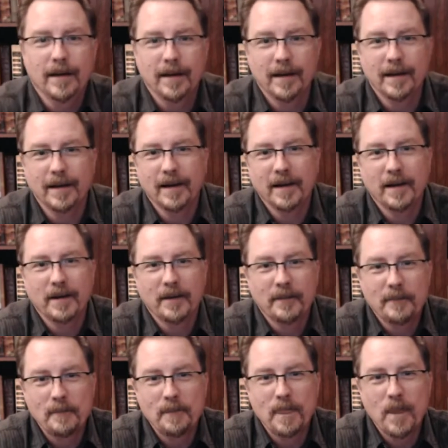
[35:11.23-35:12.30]
uh,
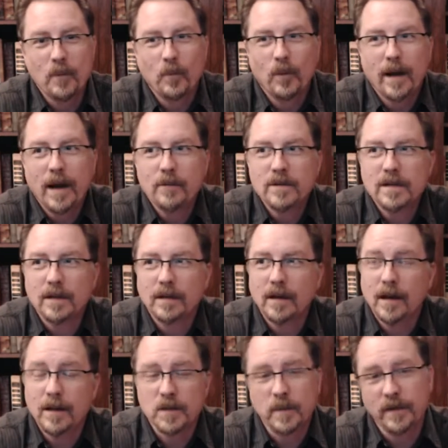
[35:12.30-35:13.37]
when I was in
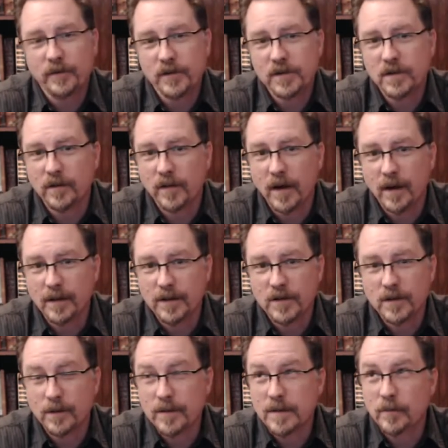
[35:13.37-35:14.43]
college, my first year of college,
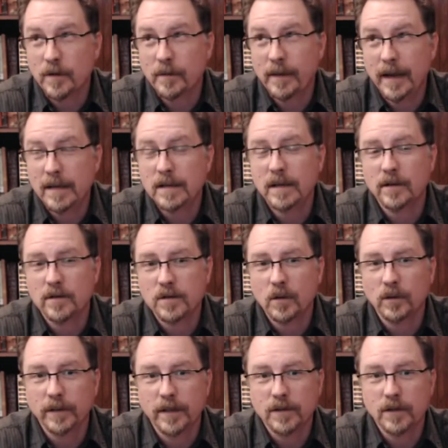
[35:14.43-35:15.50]
so I was would have been 18 years
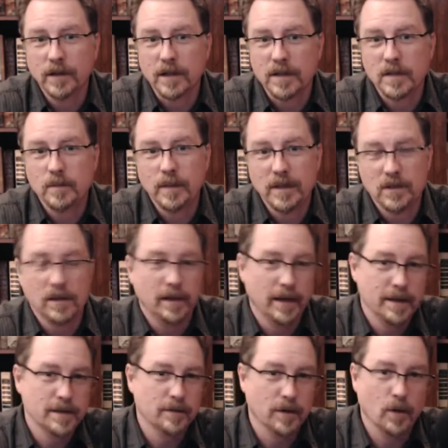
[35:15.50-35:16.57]
old. I took a speech
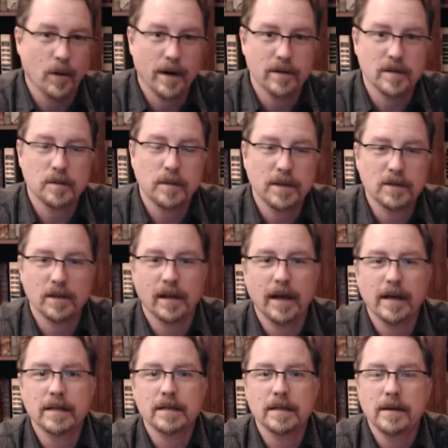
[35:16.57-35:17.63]
class, a required speech
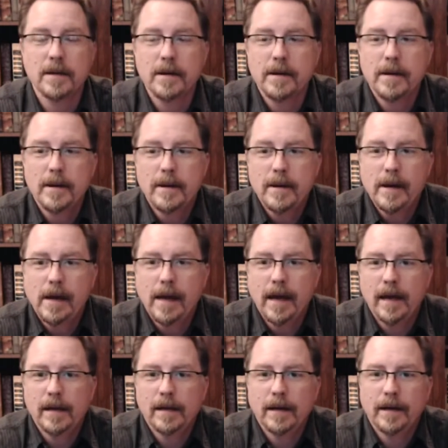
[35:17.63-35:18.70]
class,
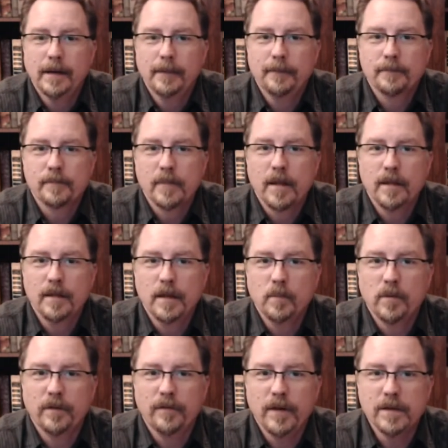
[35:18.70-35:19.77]
and um, the
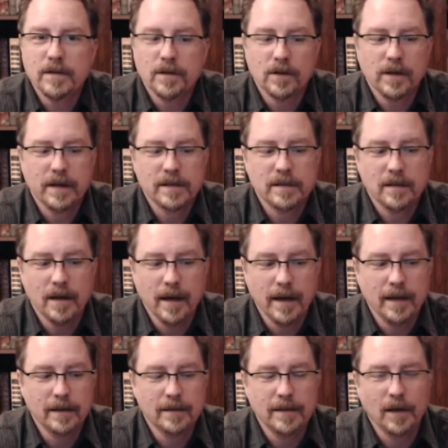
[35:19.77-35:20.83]
professor
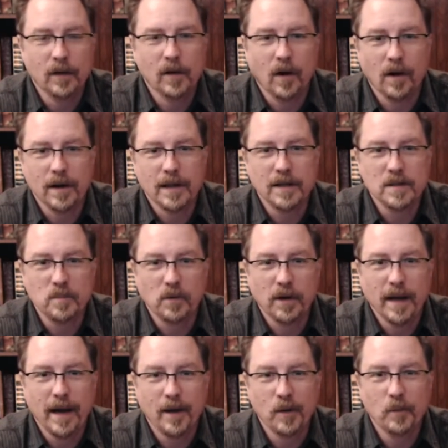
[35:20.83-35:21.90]
assigned Dale Carnegie's book,
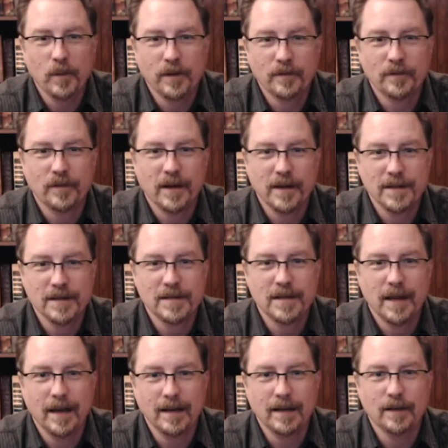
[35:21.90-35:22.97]
How to Win Friends
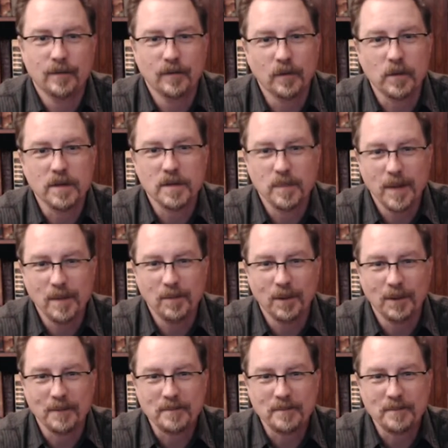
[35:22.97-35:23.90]
and Influence People.